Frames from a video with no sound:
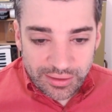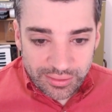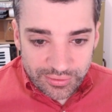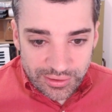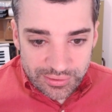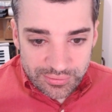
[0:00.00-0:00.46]
I
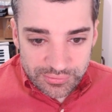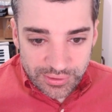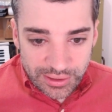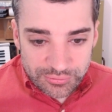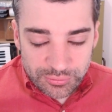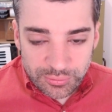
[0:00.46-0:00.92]
think they use an
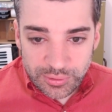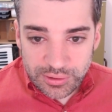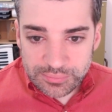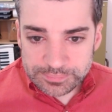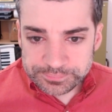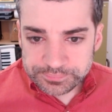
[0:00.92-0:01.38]
actual
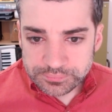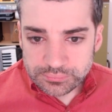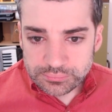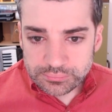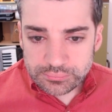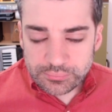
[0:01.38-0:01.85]
word
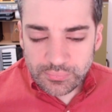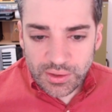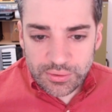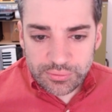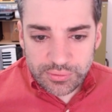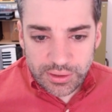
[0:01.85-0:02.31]

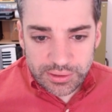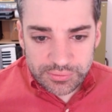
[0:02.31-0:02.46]
that